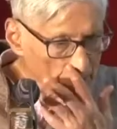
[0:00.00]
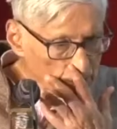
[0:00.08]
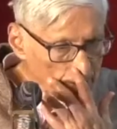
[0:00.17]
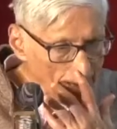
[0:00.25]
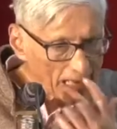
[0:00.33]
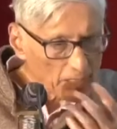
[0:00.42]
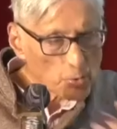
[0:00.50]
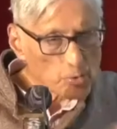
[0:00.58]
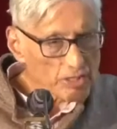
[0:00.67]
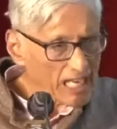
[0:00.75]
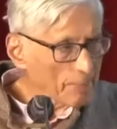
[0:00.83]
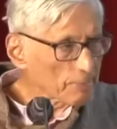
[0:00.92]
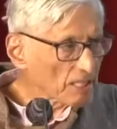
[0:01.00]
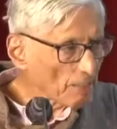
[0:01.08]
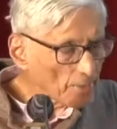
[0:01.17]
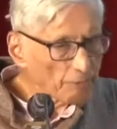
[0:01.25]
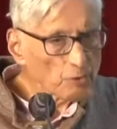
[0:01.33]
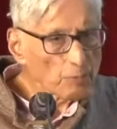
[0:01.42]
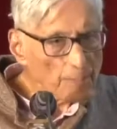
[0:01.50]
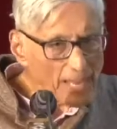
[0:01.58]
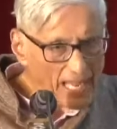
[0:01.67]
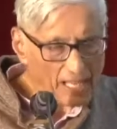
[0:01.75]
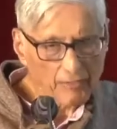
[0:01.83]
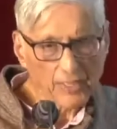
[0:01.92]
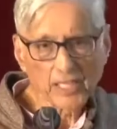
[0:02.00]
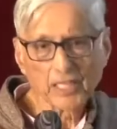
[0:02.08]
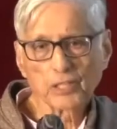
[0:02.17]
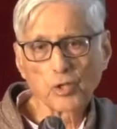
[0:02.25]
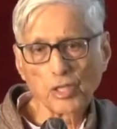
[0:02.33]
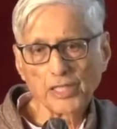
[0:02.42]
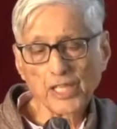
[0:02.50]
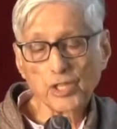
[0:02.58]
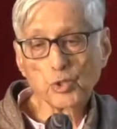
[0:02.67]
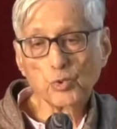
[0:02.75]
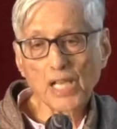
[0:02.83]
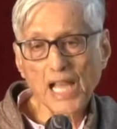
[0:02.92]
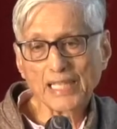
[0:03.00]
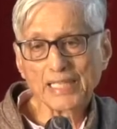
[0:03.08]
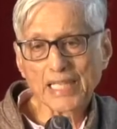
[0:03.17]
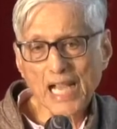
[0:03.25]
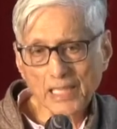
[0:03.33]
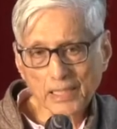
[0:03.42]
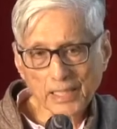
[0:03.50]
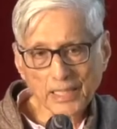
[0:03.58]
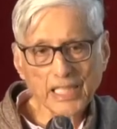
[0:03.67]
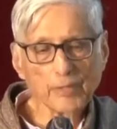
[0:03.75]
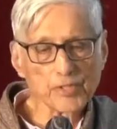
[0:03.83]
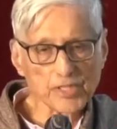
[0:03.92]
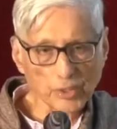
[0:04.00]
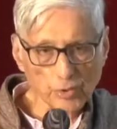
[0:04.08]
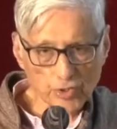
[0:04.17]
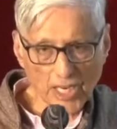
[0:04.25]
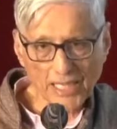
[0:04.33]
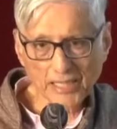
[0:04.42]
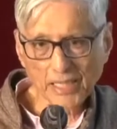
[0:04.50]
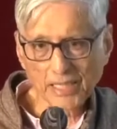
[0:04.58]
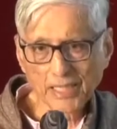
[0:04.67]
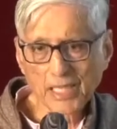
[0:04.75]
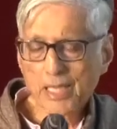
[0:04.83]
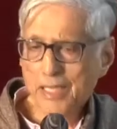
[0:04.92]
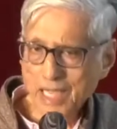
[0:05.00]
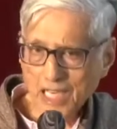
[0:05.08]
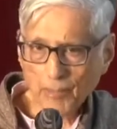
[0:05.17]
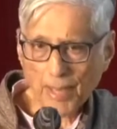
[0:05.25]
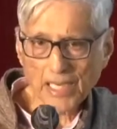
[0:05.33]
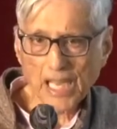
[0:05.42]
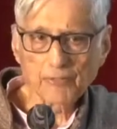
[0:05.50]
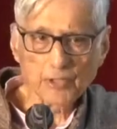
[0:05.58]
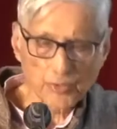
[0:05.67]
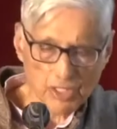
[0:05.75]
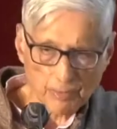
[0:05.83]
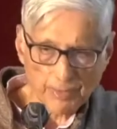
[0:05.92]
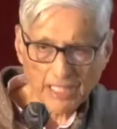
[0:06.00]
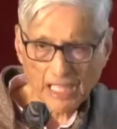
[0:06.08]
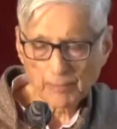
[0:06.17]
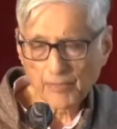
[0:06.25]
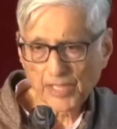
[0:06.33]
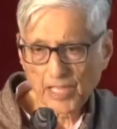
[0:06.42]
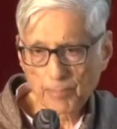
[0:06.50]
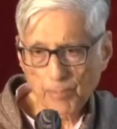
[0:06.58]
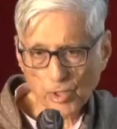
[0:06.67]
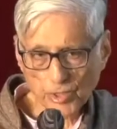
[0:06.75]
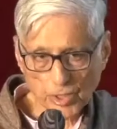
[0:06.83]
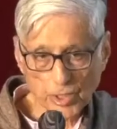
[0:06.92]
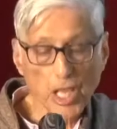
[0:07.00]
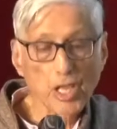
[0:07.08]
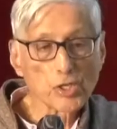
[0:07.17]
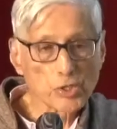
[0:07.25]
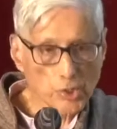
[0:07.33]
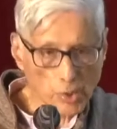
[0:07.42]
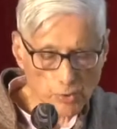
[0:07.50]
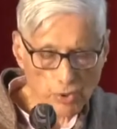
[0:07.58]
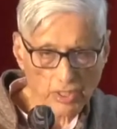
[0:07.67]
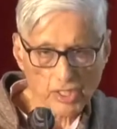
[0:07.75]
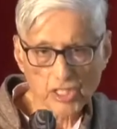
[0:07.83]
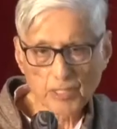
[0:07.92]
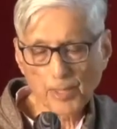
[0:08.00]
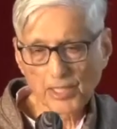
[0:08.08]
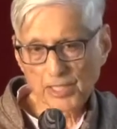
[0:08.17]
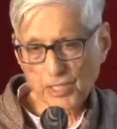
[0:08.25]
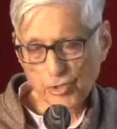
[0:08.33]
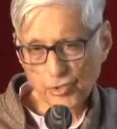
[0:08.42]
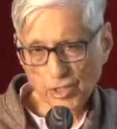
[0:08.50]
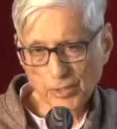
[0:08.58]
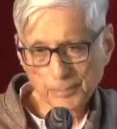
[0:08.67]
was a man whose name some of you may have heard called Indulal Yagnik. He was a Gujarati young man. Afterwards, he became a very important socialist politician.